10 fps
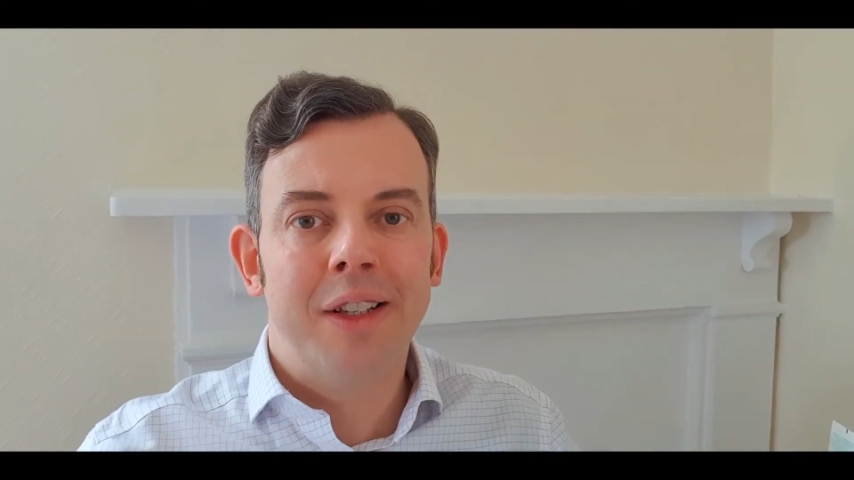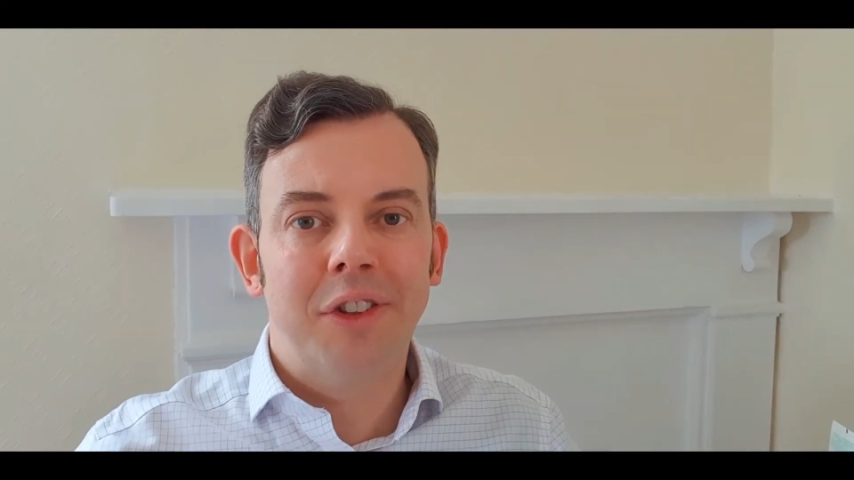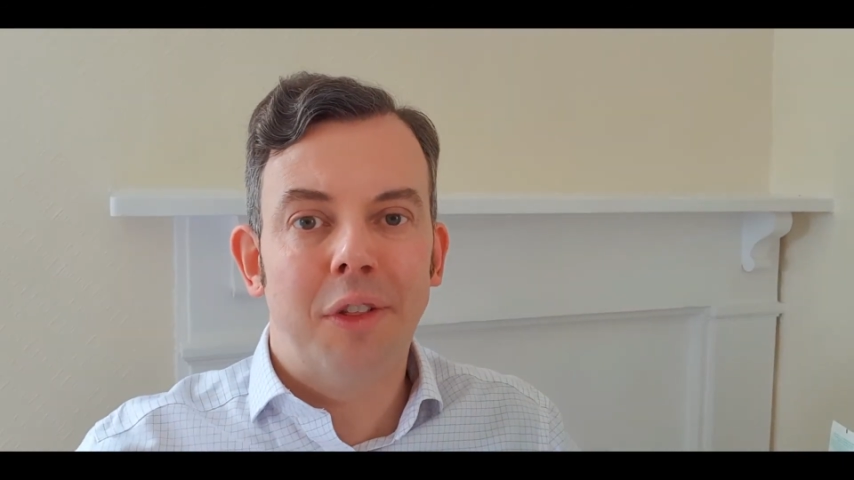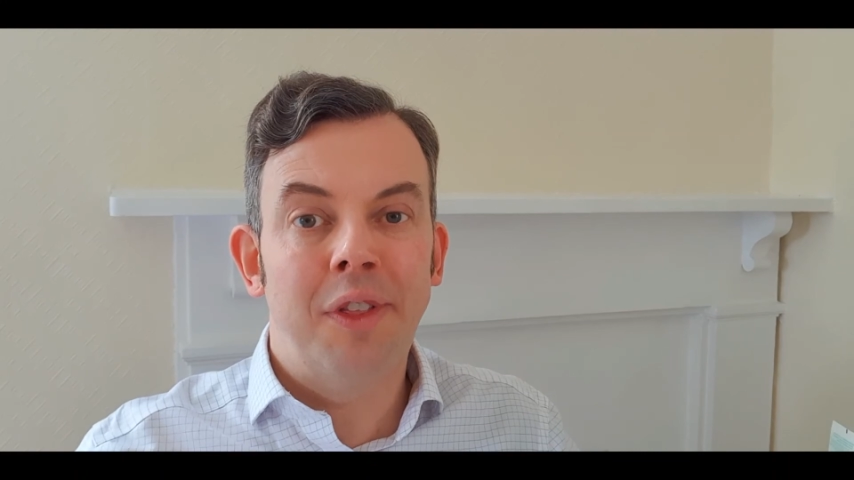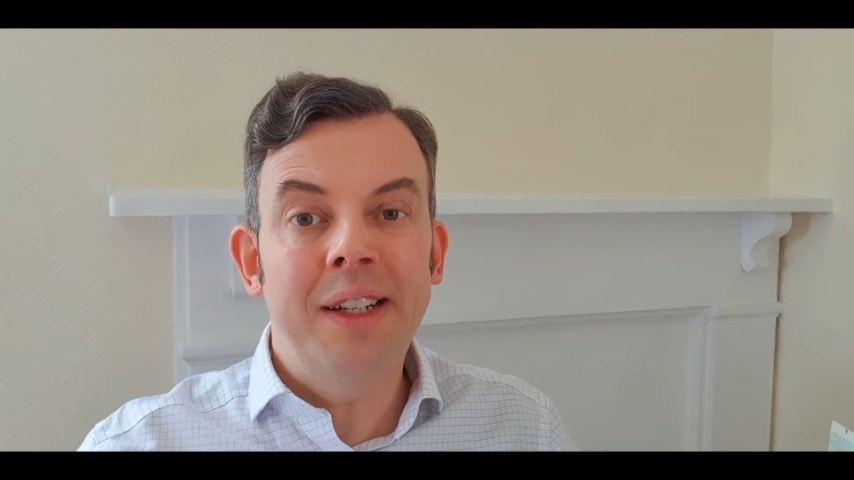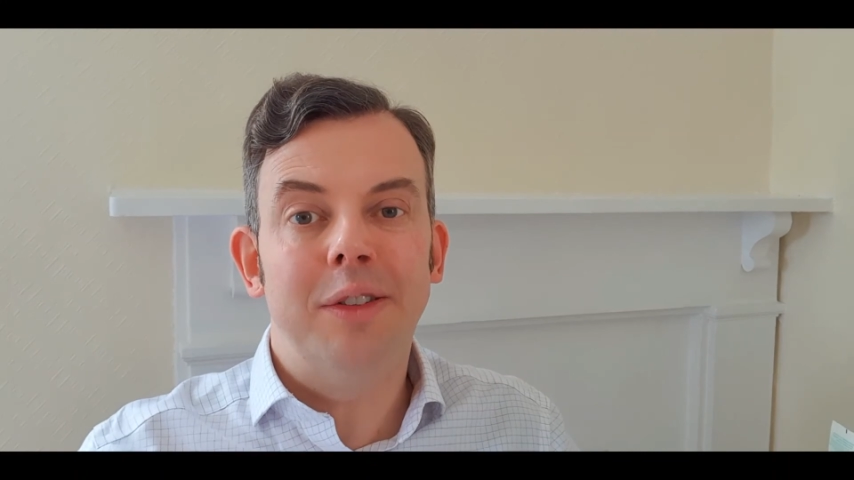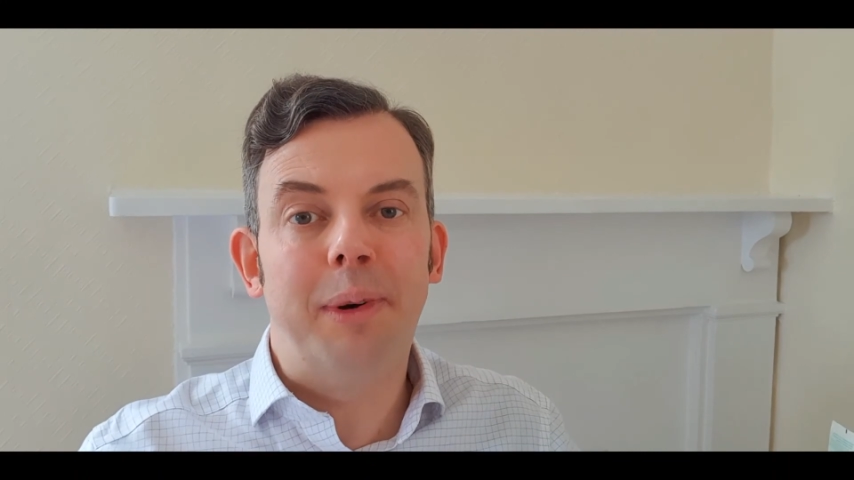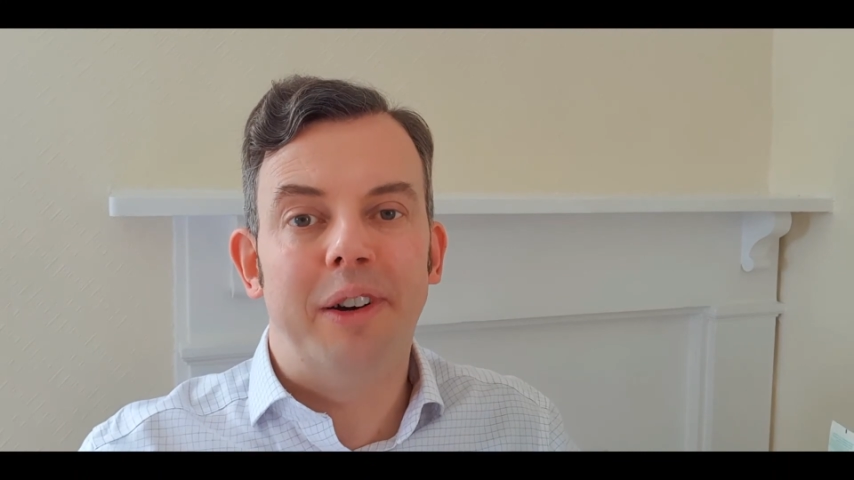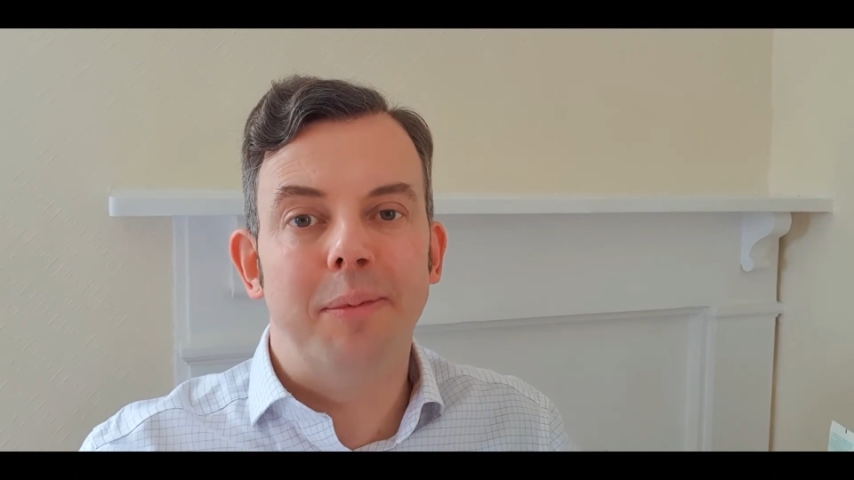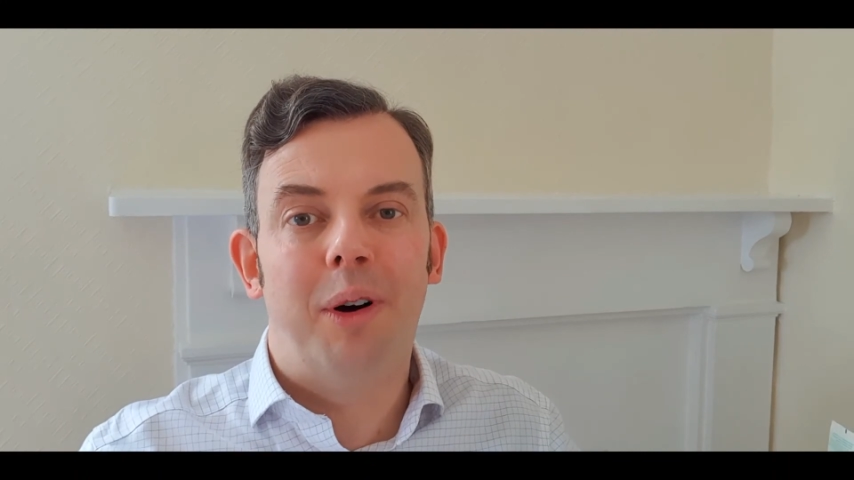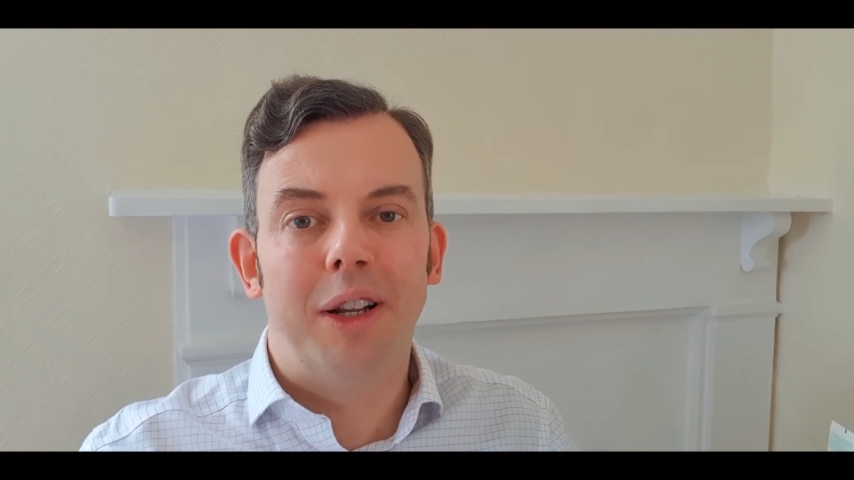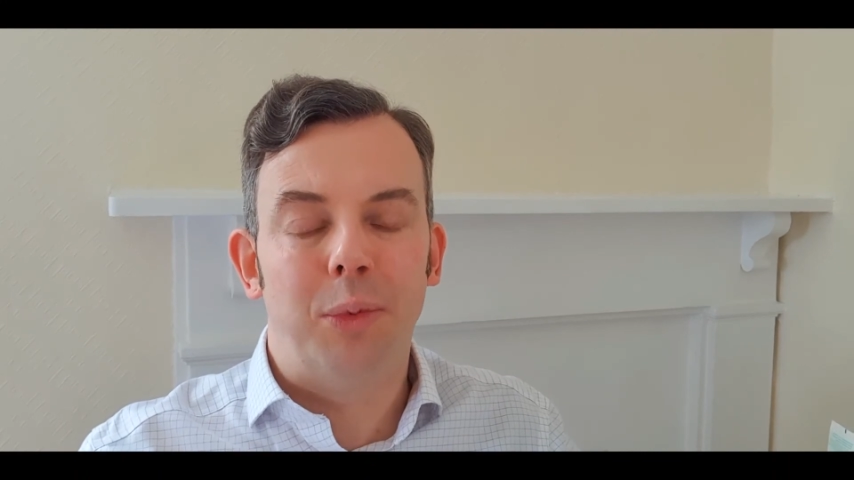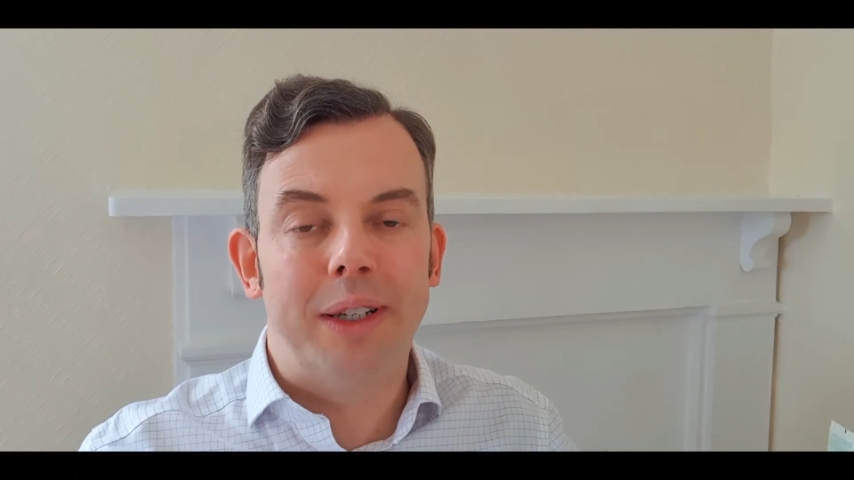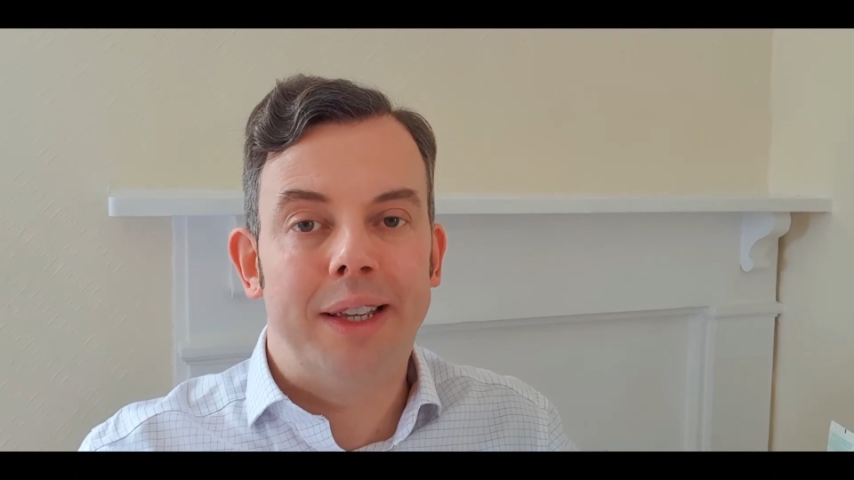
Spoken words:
So the thing to bear in mind when